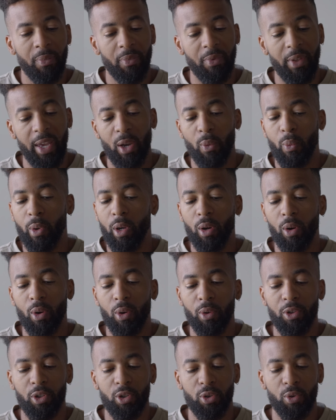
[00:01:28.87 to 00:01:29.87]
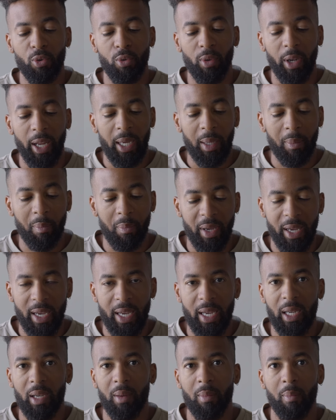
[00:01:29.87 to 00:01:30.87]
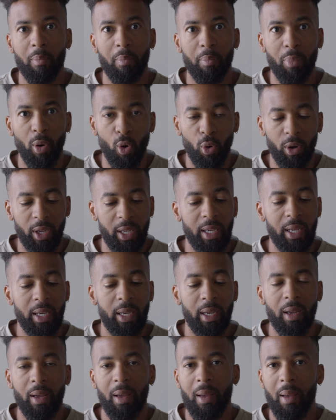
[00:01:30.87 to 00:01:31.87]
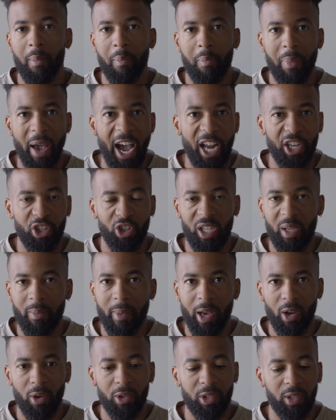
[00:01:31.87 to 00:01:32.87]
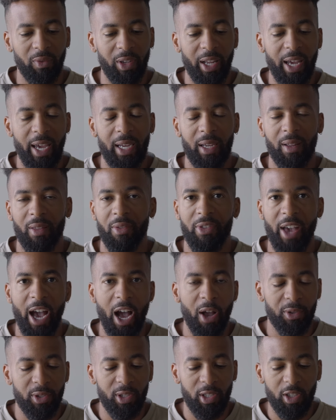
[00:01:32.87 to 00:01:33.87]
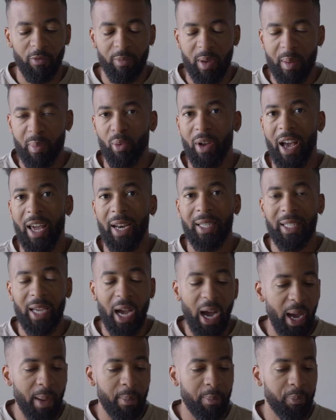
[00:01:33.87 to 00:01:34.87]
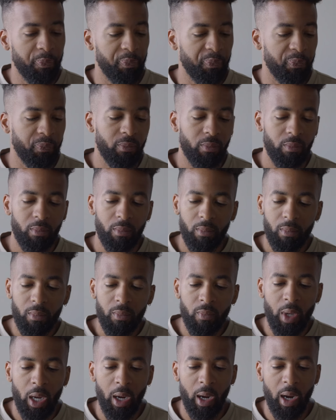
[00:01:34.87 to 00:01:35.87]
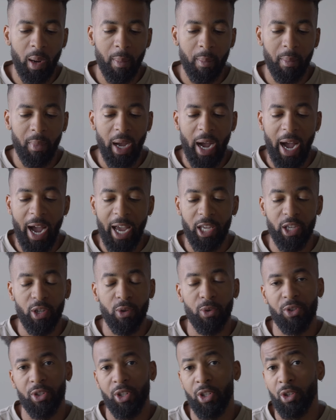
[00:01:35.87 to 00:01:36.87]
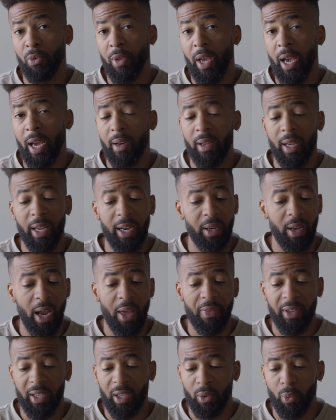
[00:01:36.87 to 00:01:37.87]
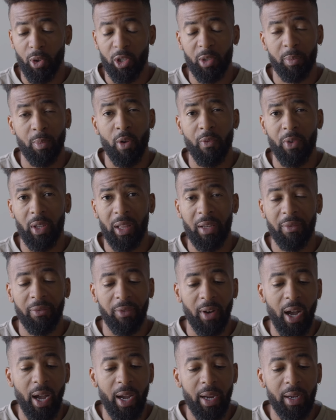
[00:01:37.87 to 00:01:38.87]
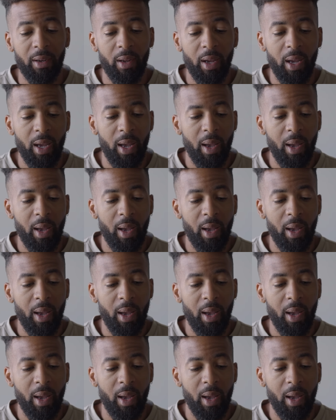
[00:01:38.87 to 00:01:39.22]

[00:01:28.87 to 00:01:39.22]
They will do big, bulky batch emails of thousands of people at a time. I used to do that, and I think it works perfectly fine.